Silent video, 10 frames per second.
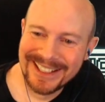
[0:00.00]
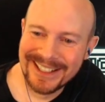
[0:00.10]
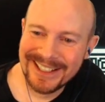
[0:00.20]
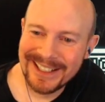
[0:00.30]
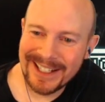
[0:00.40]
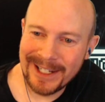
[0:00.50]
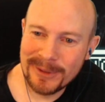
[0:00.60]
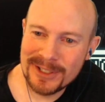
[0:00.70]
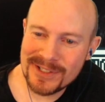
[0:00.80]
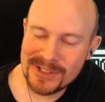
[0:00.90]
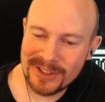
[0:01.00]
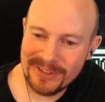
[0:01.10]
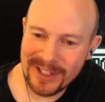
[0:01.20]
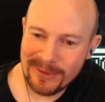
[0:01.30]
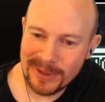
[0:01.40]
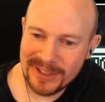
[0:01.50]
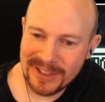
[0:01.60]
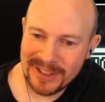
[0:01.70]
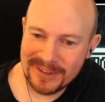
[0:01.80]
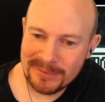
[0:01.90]
Uh, I would deserve that, wouldn't
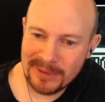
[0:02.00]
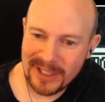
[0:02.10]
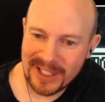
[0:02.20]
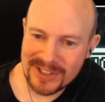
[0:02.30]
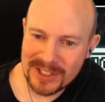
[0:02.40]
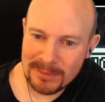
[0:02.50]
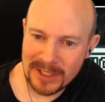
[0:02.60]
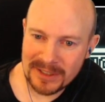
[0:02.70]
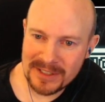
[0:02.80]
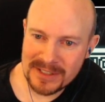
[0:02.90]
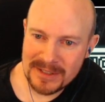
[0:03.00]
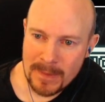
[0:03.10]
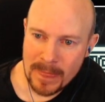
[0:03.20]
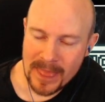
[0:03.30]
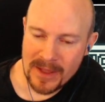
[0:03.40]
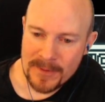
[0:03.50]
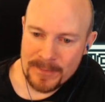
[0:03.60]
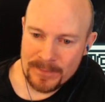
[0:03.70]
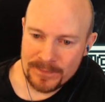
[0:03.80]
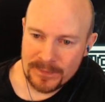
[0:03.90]
I? Playing a ship like this.
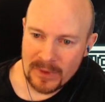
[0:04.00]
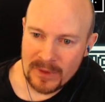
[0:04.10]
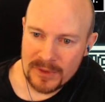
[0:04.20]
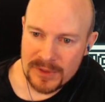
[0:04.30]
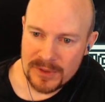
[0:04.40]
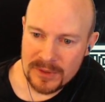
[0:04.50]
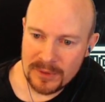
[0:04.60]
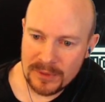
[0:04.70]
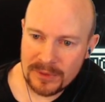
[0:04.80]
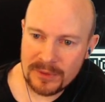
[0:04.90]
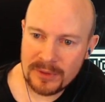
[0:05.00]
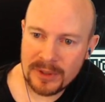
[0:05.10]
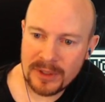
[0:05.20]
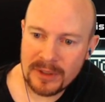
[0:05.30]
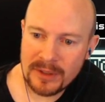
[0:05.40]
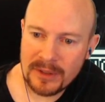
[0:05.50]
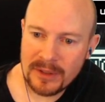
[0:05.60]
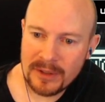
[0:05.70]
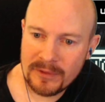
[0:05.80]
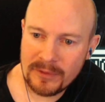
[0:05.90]
Two, three,
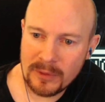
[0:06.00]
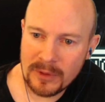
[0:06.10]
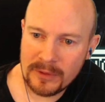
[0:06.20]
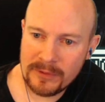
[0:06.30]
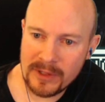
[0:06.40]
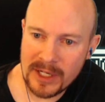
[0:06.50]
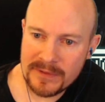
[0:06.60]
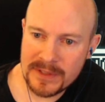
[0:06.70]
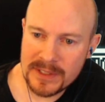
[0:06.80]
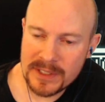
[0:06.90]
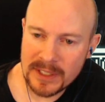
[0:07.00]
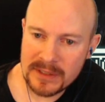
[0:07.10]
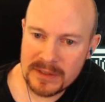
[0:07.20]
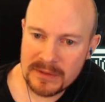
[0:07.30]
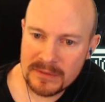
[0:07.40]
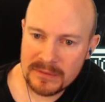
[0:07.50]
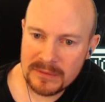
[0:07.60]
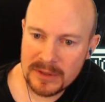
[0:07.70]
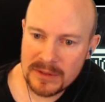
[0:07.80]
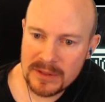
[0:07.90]
four, five, six.
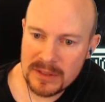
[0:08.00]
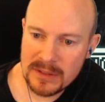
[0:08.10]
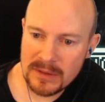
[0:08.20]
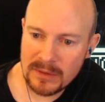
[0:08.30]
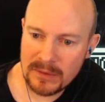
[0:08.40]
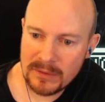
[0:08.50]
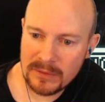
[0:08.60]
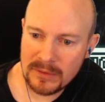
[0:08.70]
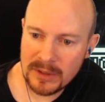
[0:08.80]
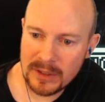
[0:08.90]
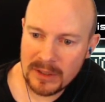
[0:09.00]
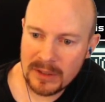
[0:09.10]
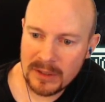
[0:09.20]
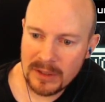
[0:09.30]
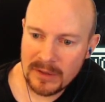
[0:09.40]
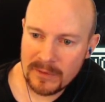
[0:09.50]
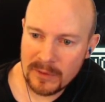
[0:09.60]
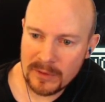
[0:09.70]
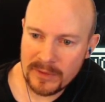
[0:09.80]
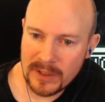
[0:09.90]
One, two, three,
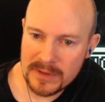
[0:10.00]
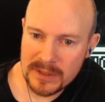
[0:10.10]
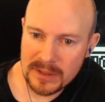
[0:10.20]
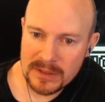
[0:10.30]
four, five, six.